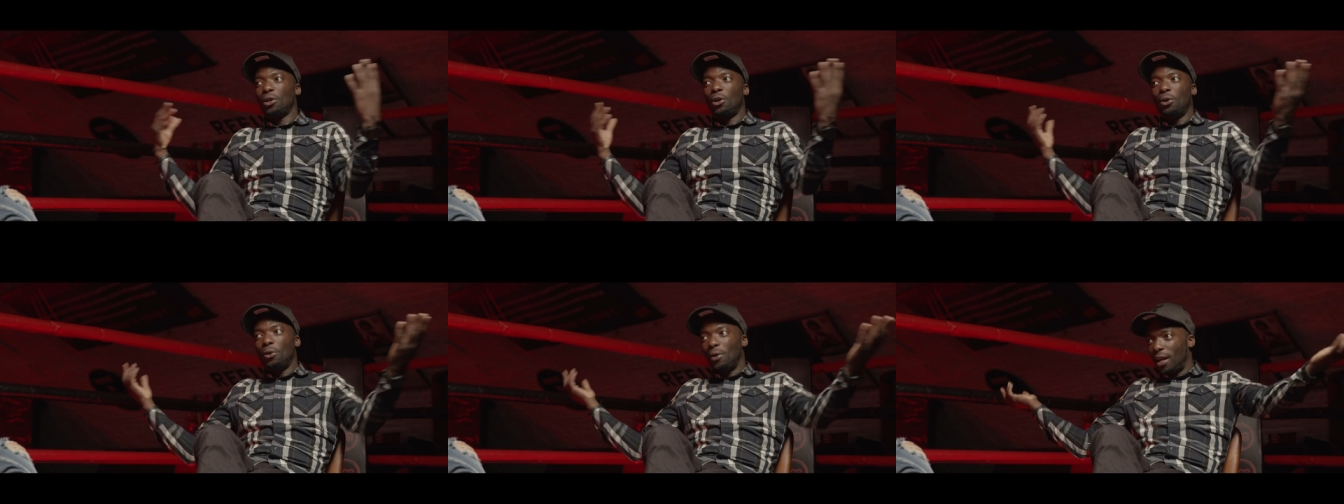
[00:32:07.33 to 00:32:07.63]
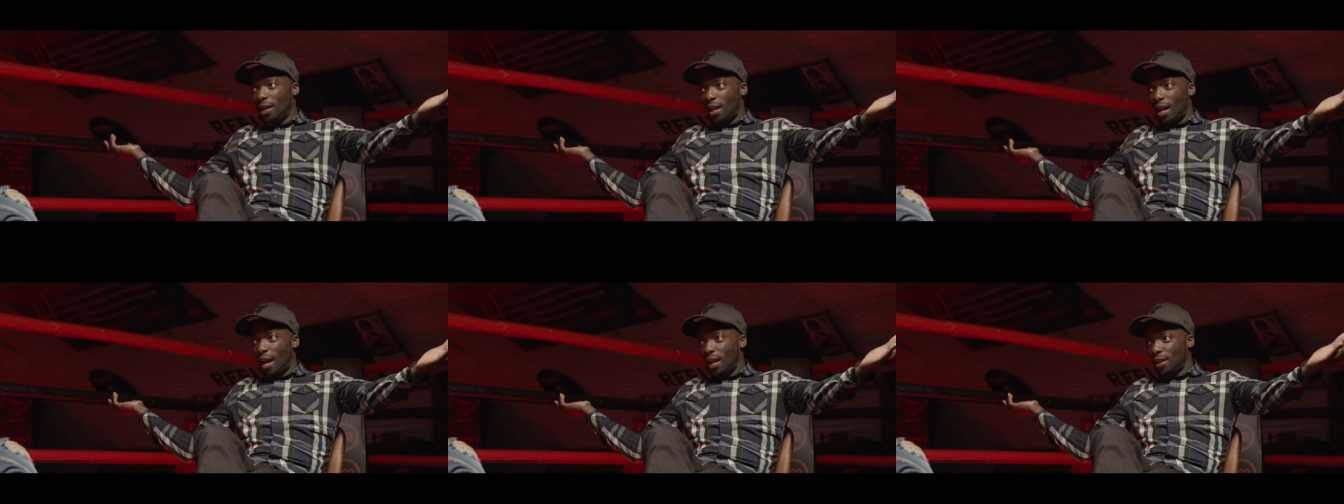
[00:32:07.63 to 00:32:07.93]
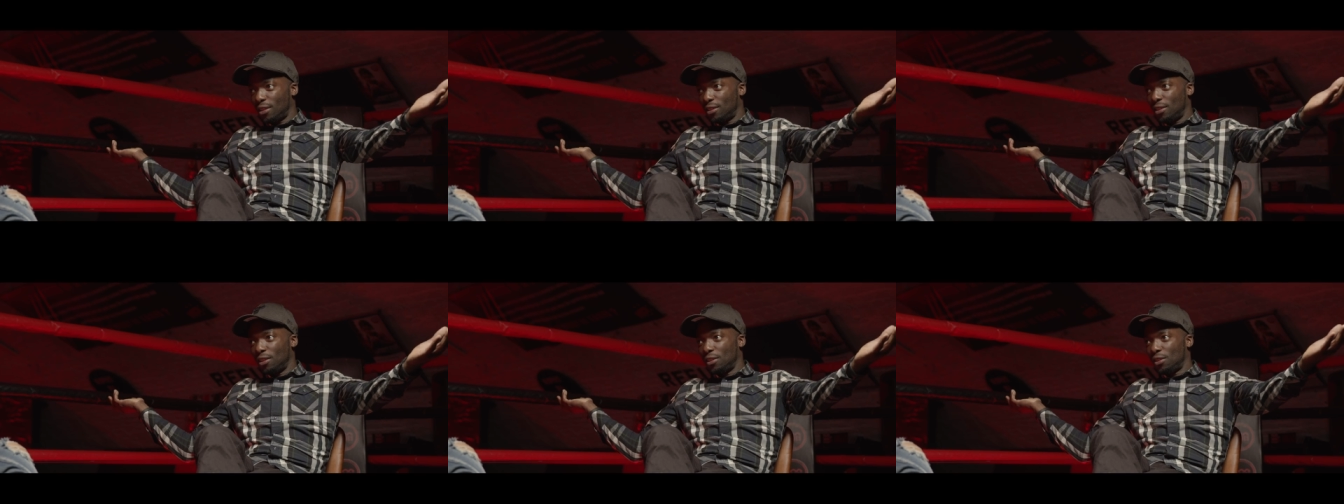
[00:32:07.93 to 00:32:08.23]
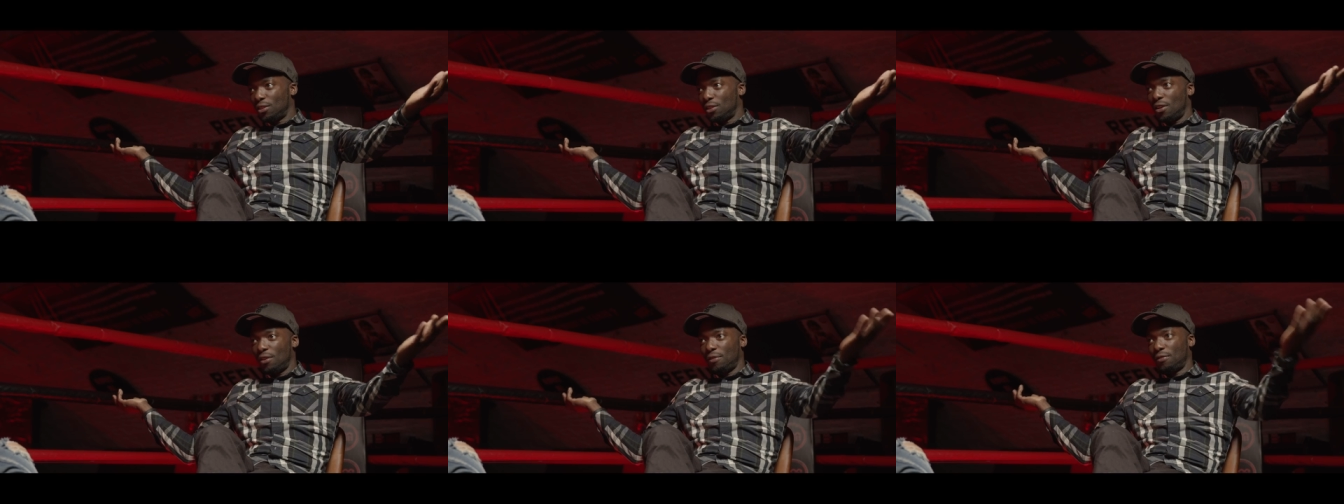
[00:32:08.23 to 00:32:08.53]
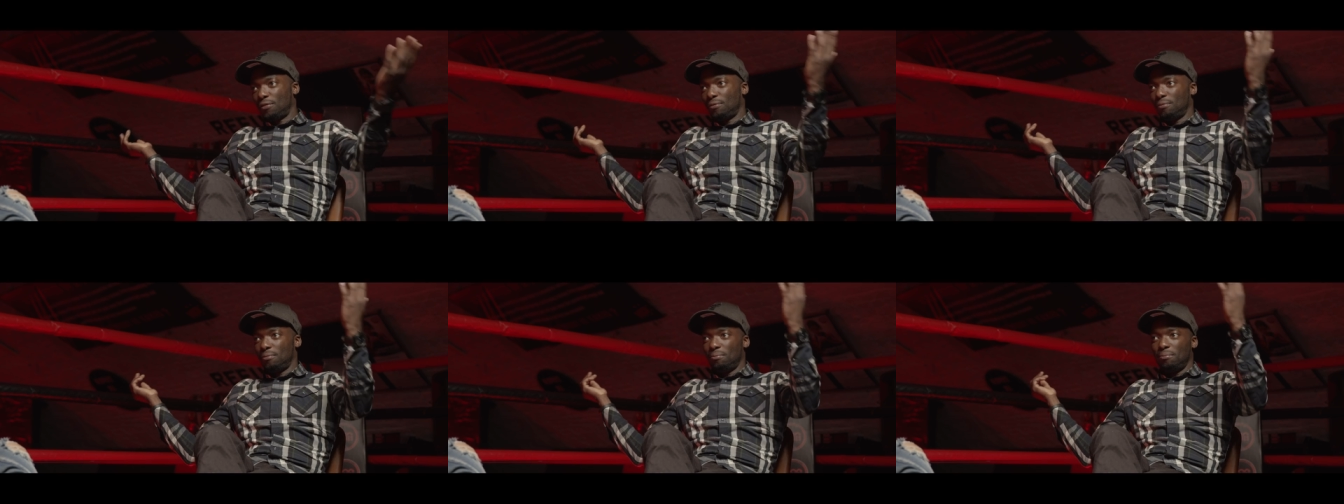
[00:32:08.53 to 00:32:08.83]
whole accident stuff,
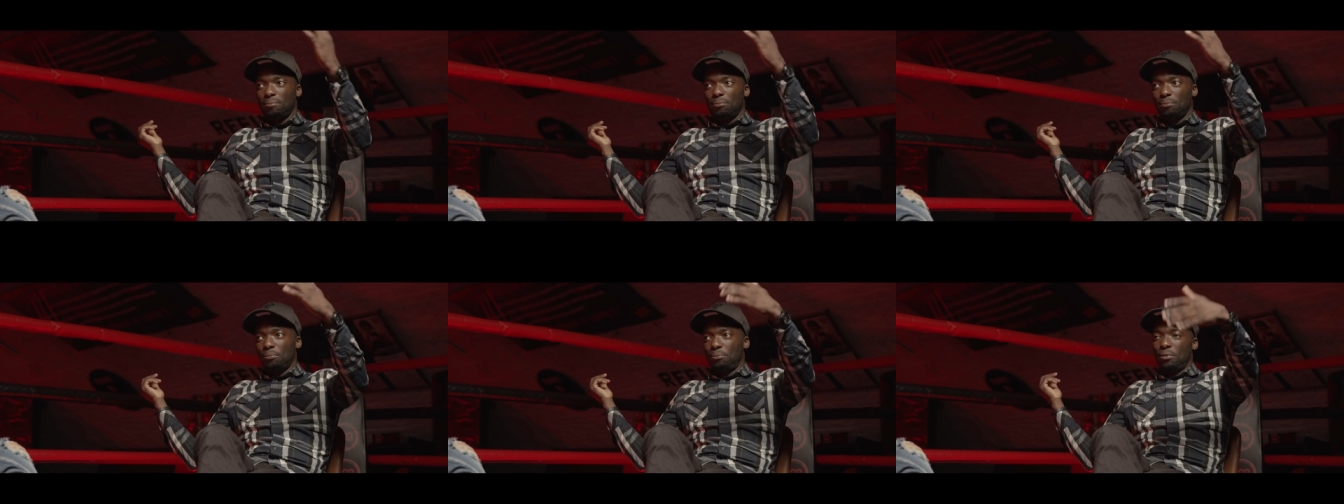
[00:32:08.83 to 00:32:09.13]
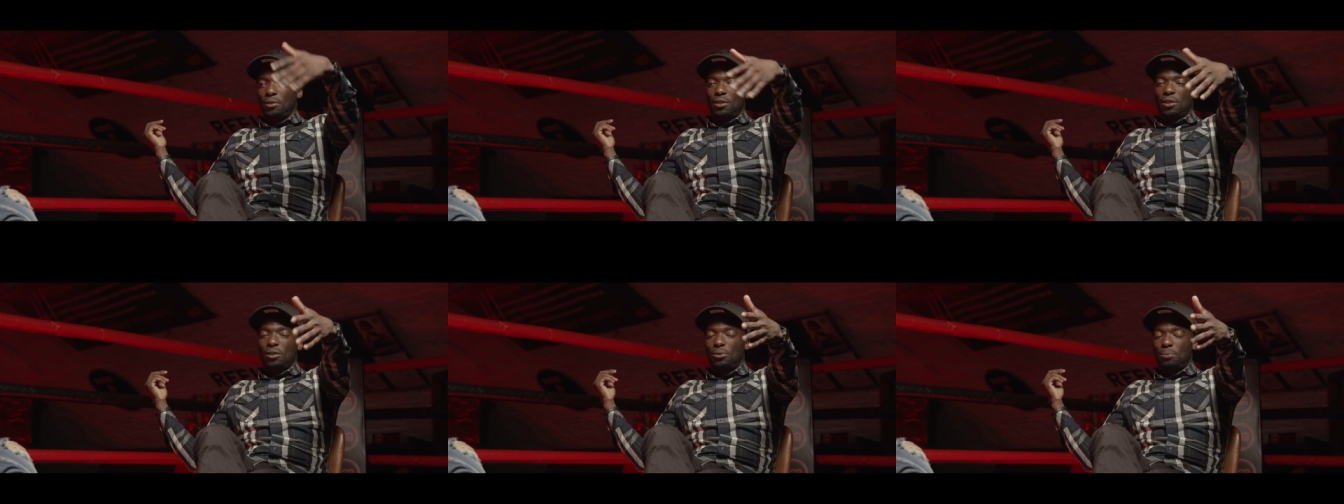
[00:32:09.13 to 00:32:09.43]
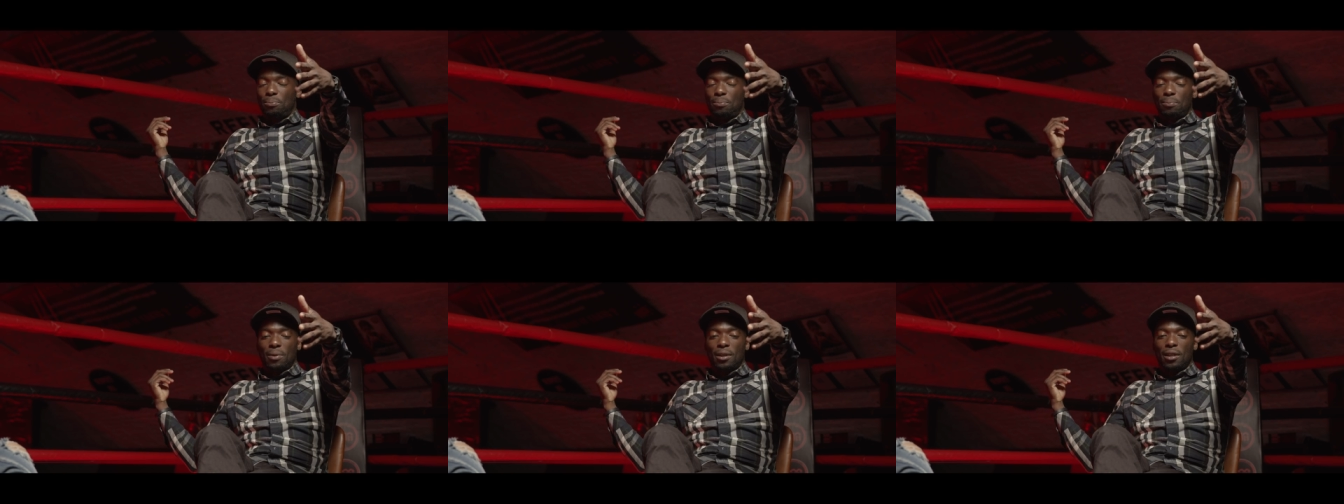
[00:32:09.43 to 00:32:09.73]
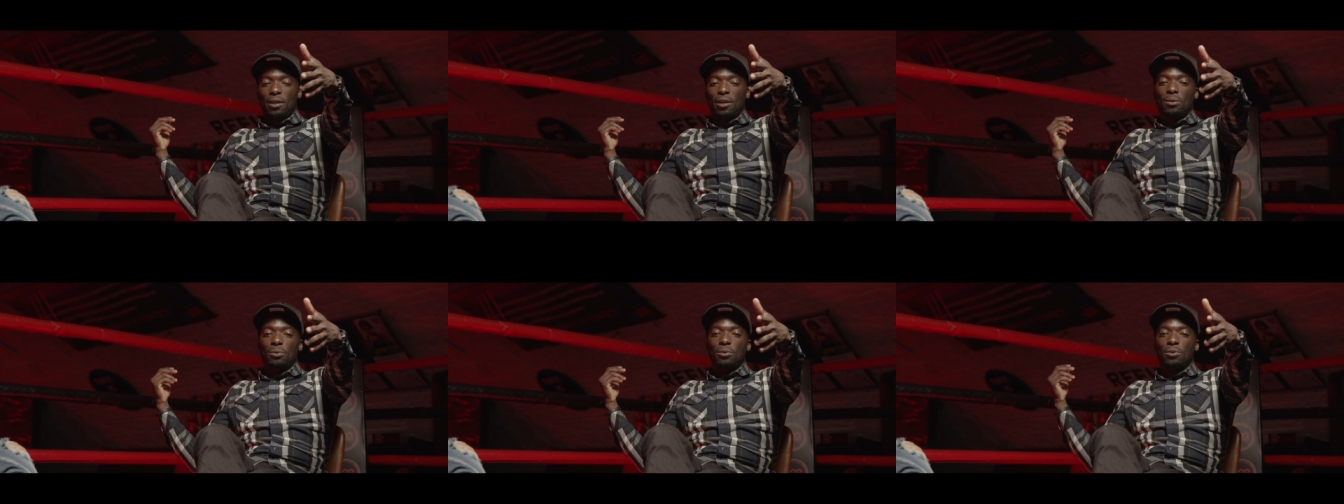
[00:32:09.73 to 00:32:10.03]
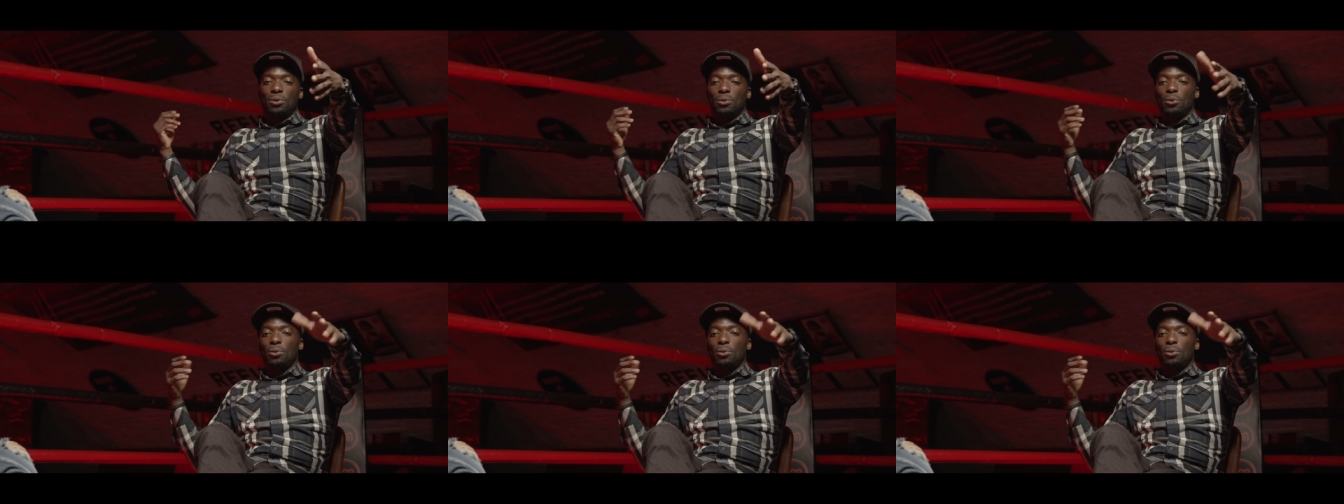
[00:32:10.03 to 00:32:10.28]
pills,